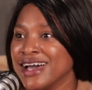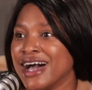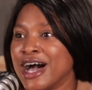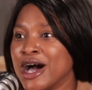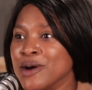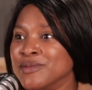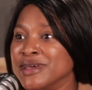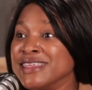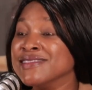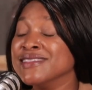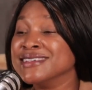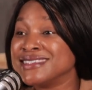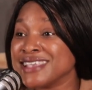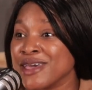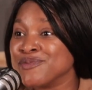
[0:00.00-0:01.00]
In
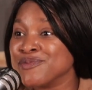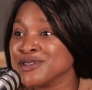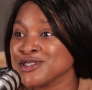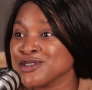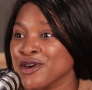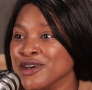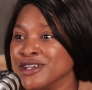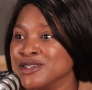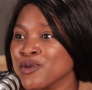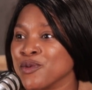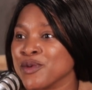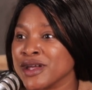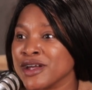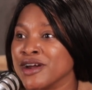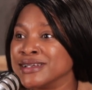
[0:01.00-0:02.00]
this episode,
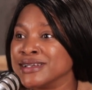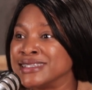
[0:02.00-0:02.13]
we are